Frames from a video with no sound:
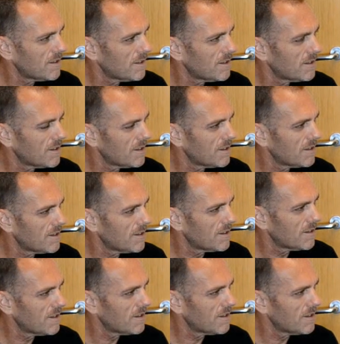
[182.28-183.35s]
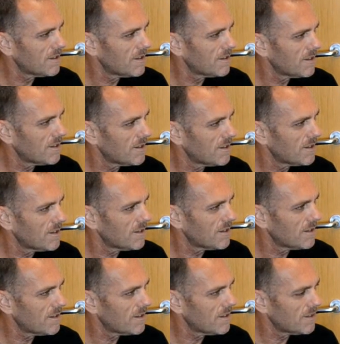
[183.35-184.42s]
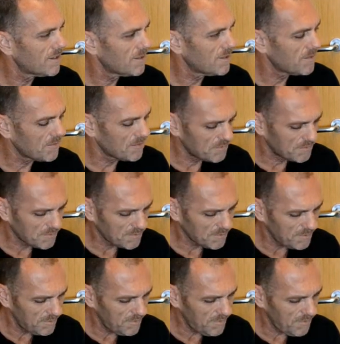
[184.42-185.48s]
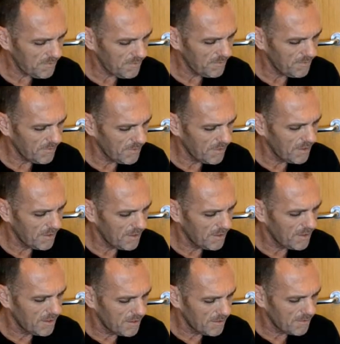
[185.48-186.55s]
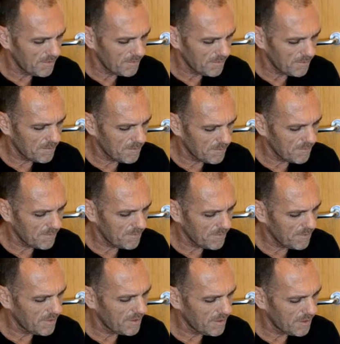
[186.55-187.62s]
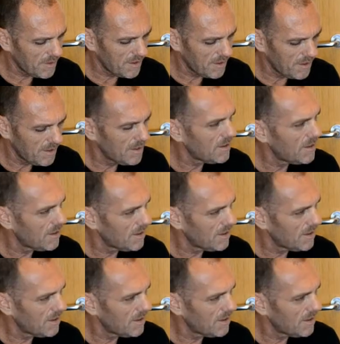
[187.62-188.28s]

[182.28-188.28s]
The person shown says nothing.